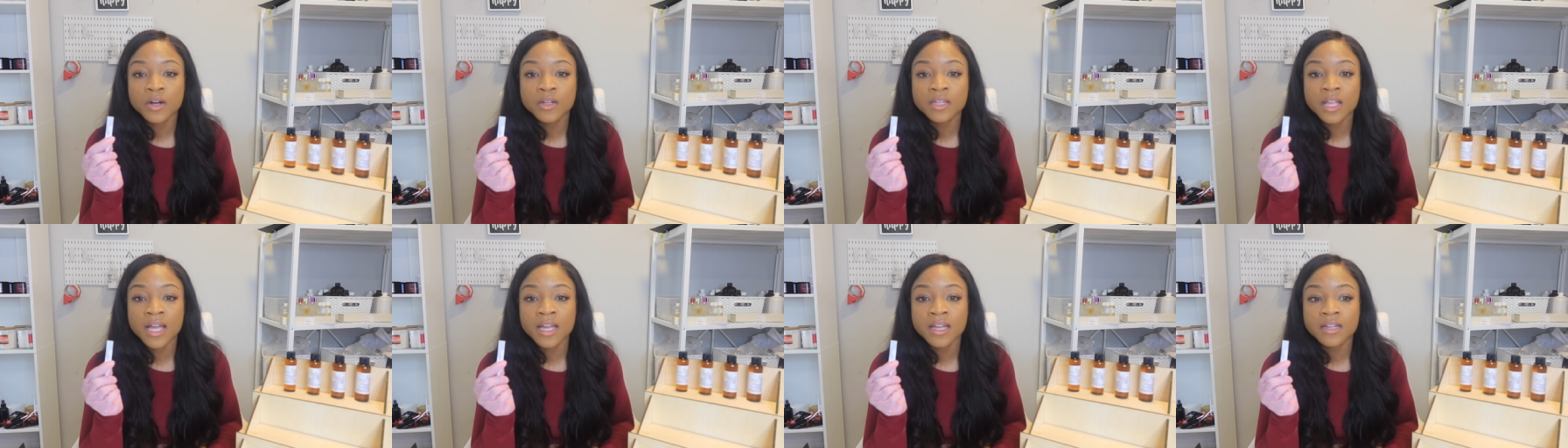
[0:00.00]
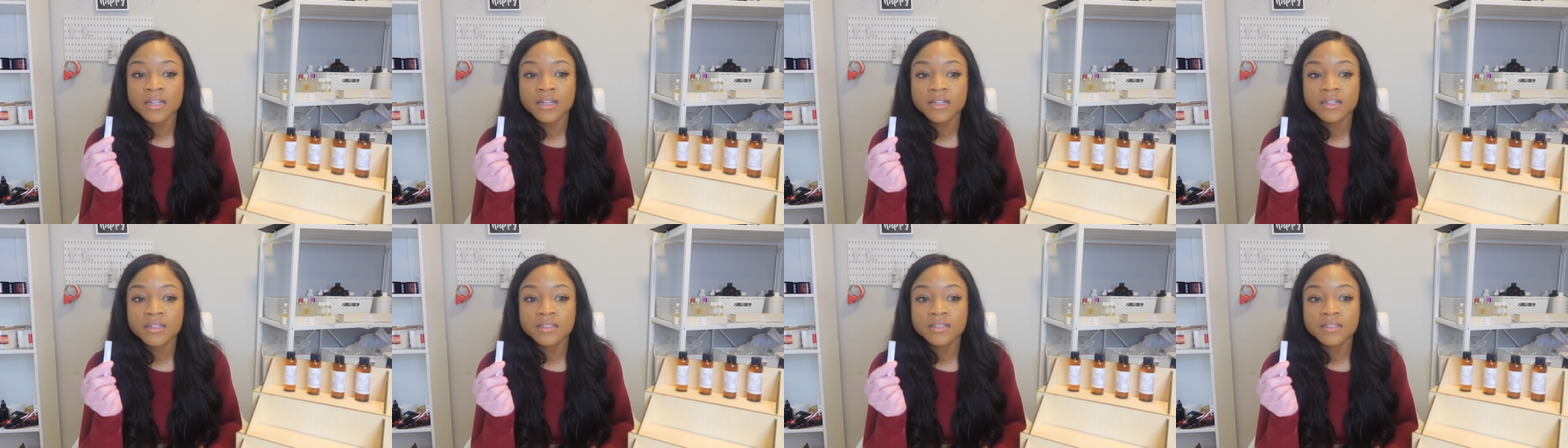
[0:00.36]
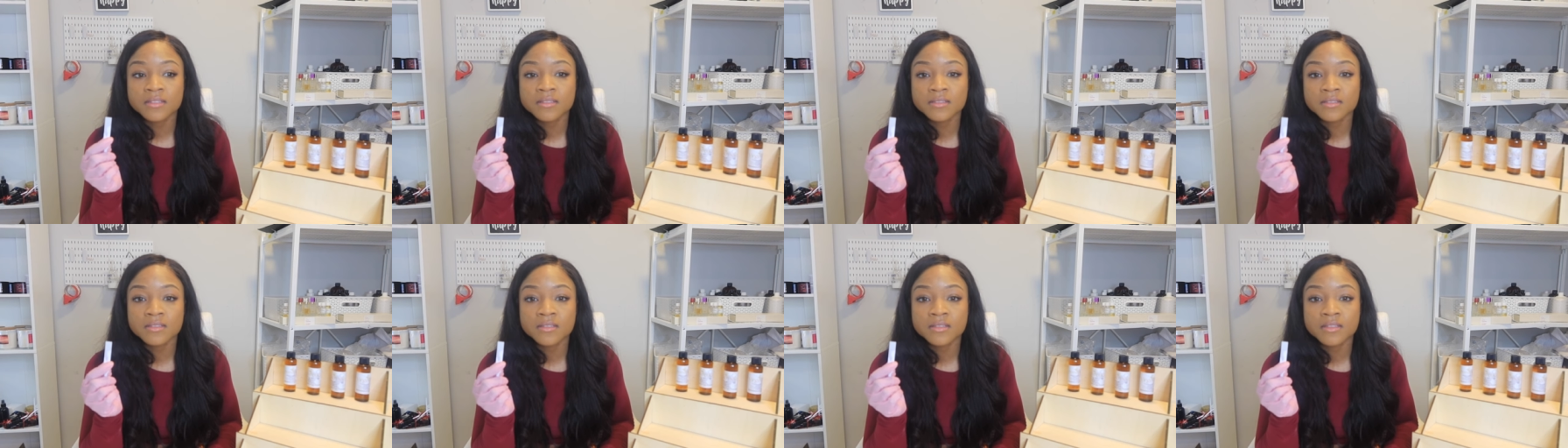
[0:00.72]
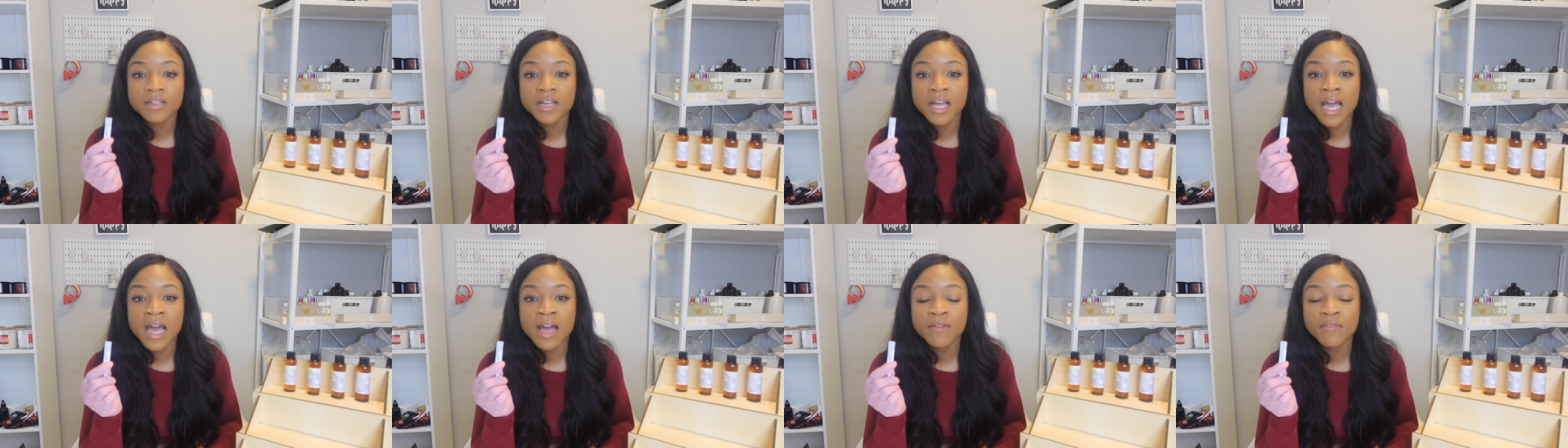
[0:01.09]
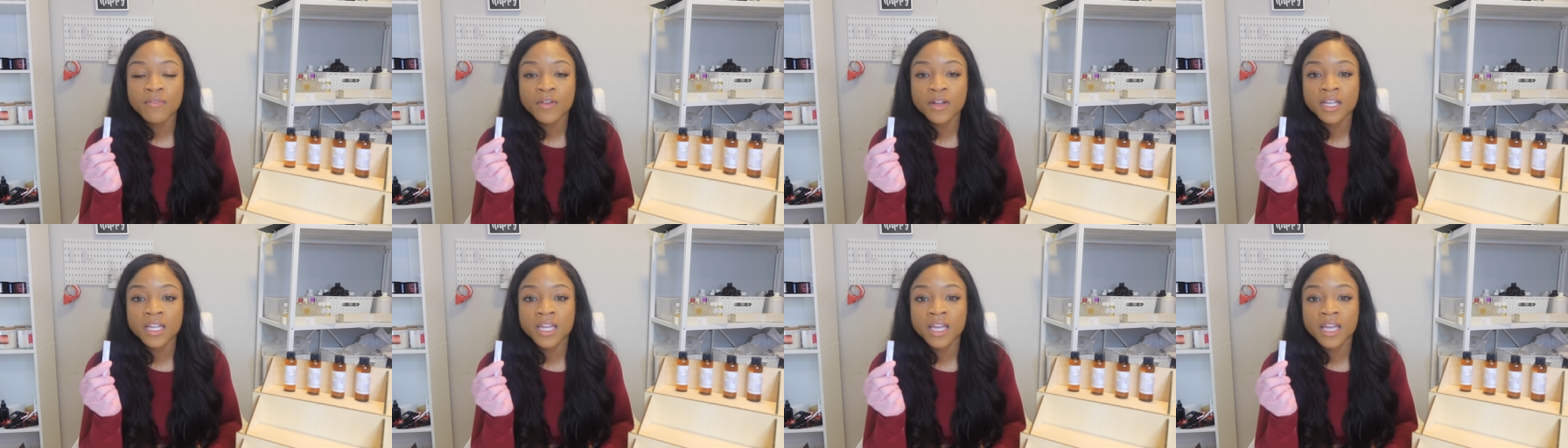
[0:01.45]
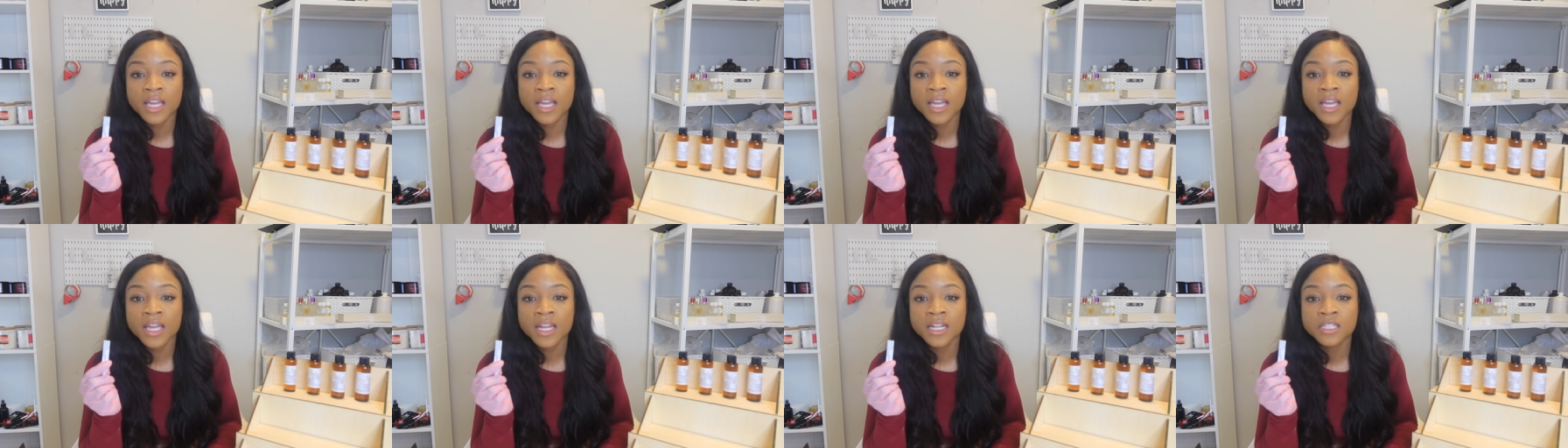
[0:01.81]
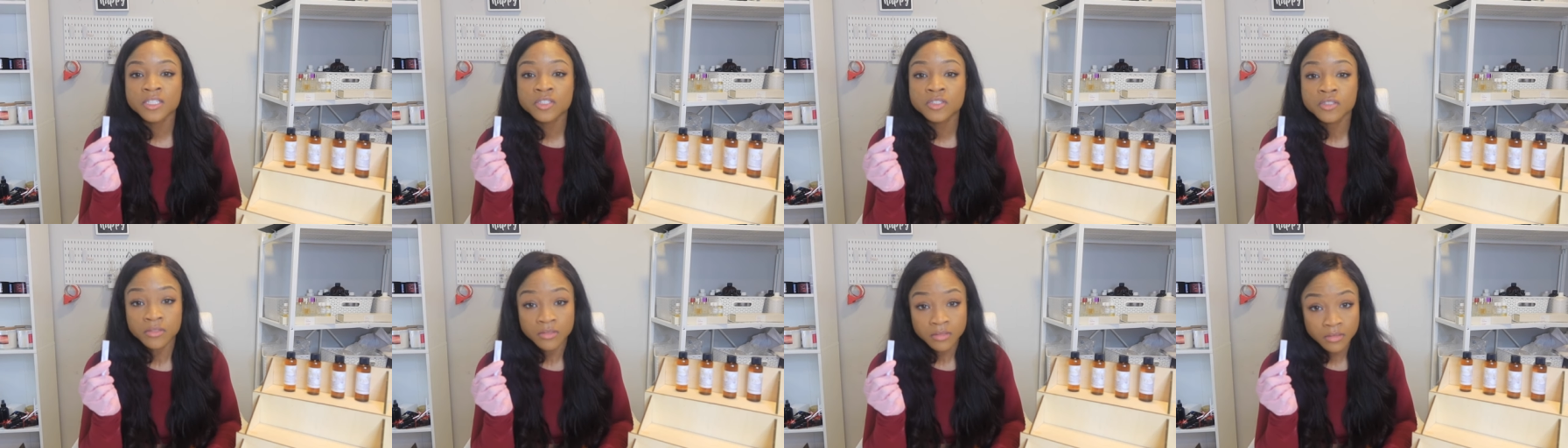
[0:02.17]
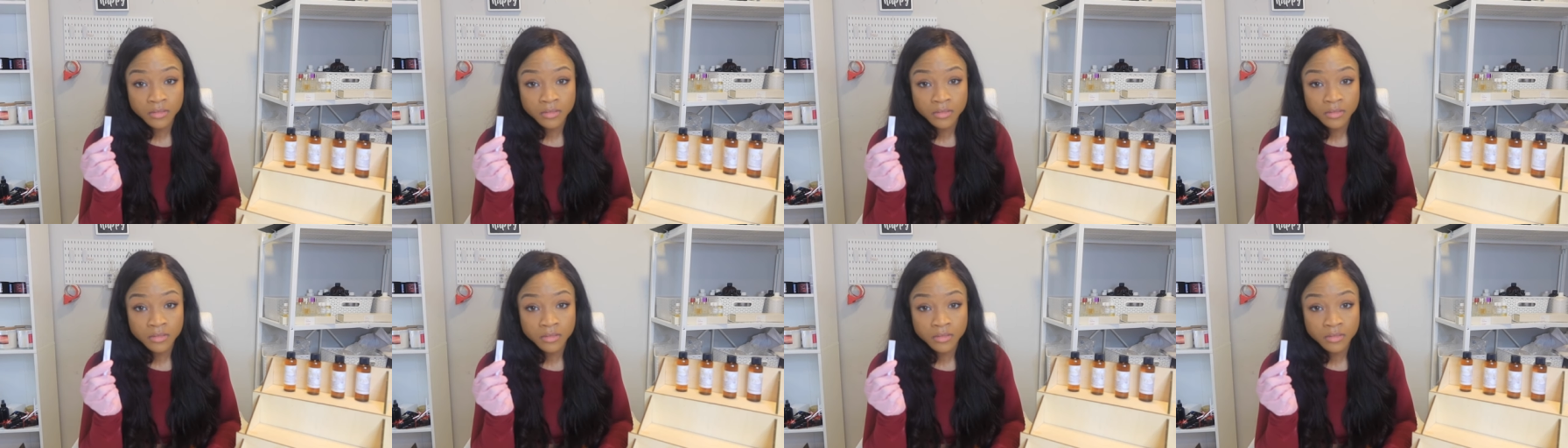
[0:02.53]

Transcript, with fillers: like African